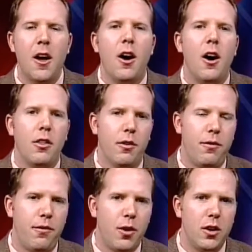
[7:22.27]
on the
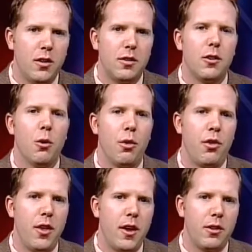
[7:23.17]
foot is so thick,